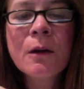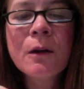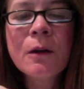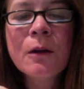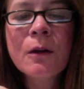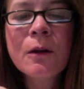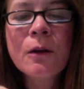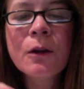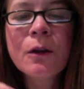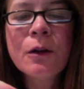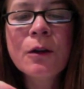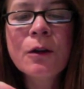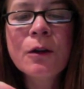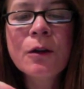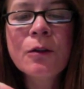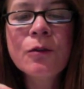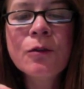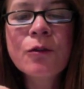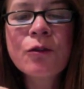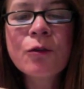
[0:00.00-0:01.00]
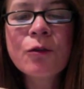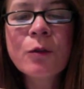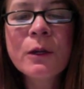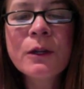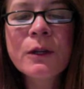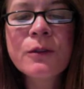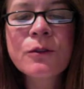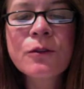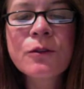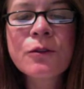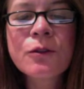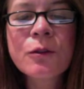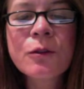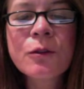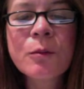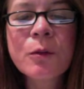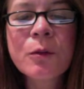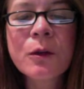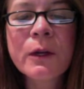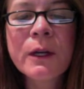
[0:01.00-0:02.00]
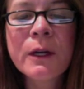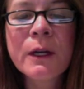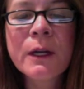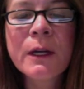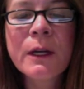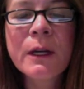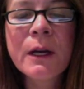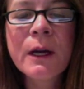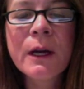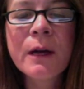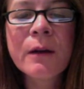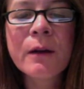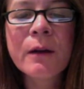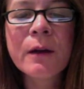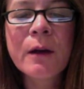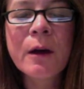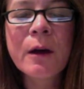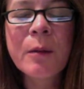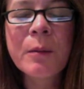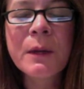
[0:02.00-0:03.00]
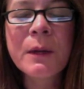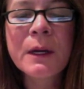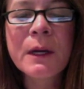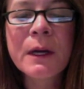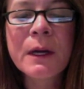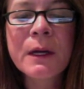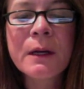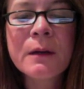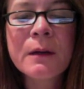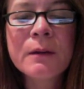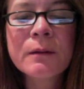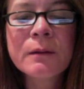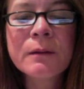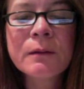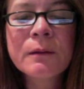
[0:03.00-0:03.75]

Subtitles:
You can use tweezers to pull it in and out and up and down.